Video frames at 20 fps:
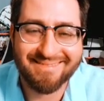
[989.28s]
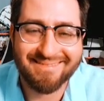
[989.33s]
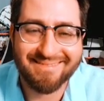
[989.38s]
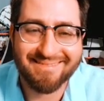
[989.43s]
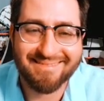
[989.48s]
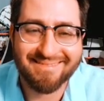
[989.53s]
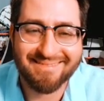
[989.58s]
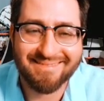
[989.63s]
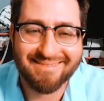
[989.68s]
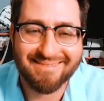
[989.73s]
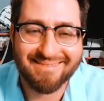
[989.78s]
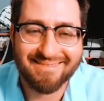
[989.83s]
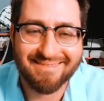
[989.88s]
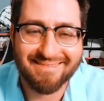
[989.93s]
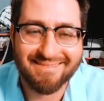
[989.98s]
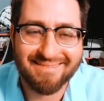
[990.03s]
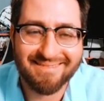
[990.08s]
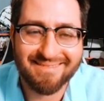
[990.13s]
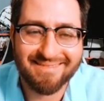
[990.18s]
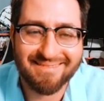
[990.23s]

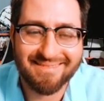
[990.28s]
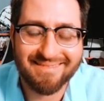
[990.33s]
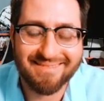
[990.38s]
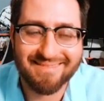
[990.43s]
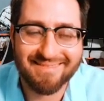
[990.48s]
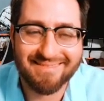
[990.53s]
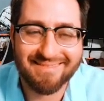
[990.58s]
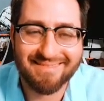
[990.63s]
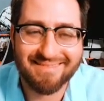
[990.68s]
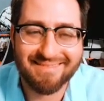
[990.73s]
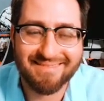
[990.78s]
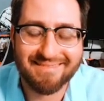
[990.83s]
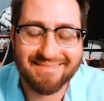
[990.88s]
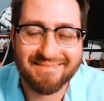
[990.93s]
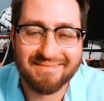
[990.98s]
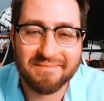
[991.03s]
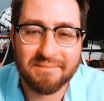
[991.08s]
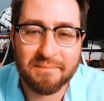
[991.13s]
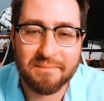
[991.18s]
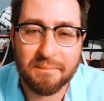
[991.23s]

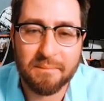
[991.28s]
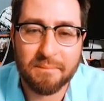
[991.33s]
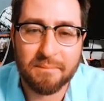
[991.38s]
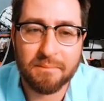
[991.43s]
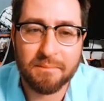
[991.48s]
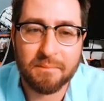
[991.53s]
This person isn't speaking.